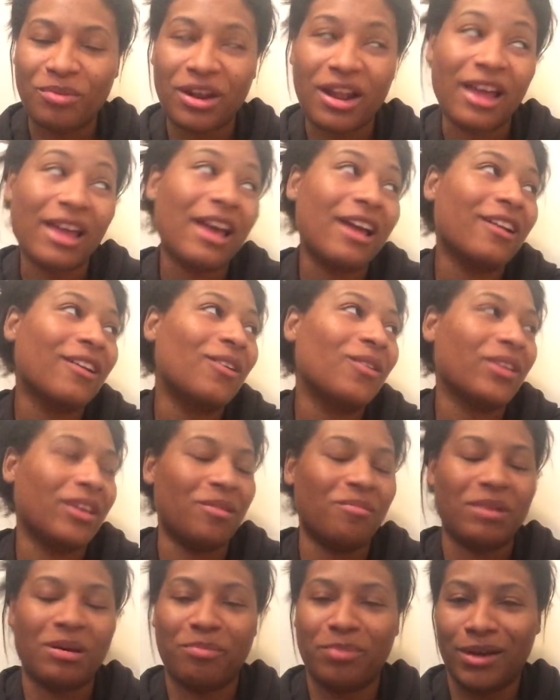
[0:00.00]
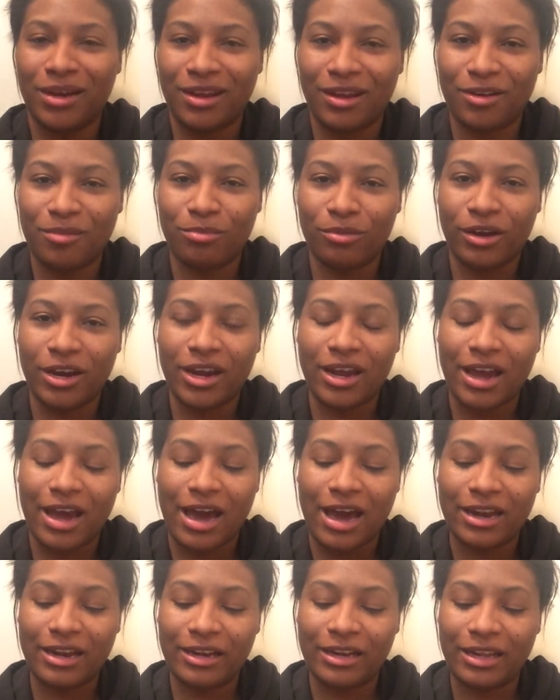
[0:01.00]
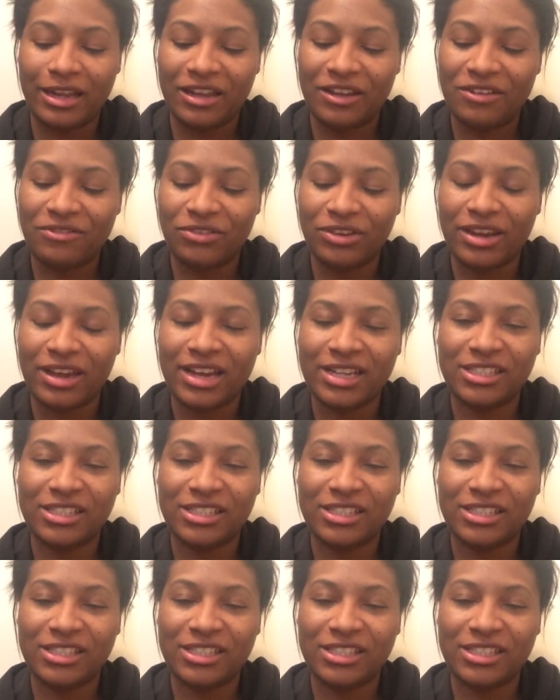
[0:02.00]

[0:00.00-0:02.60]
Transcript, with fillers: But I got to go get my banana bread out of the oven.